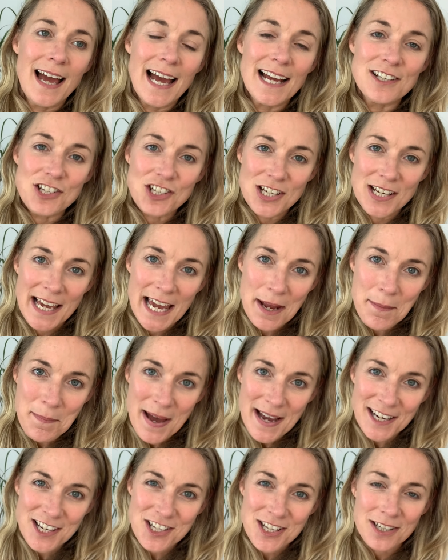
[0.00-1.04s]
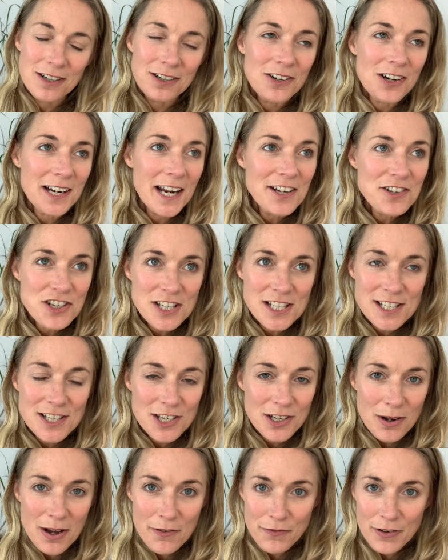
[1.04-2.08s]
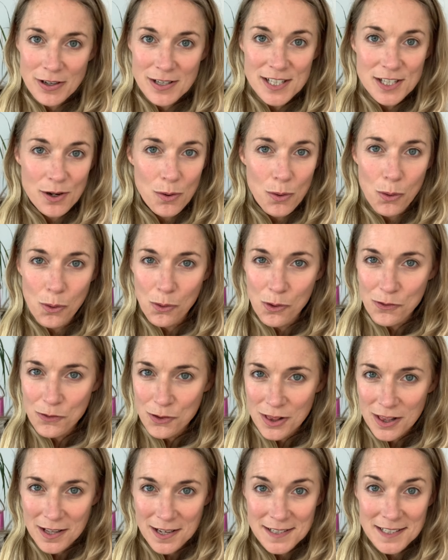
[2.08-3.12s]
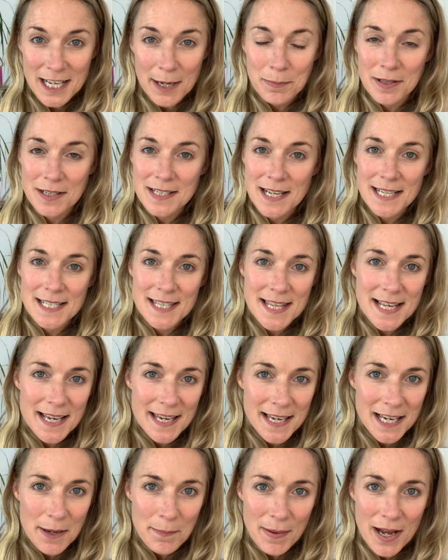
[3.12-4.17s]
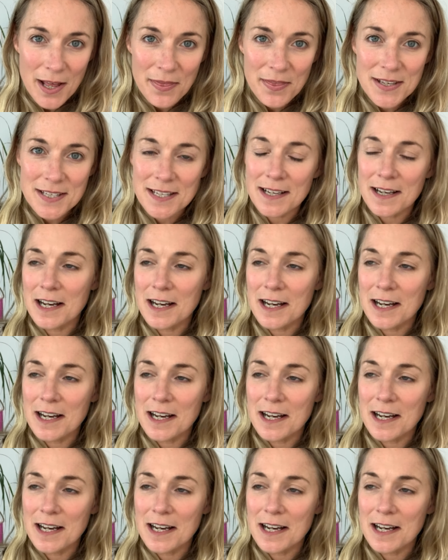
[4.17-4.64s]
and she came back and she said, oh God, I just, you know, I felt so awful the last couple of days thinking about this.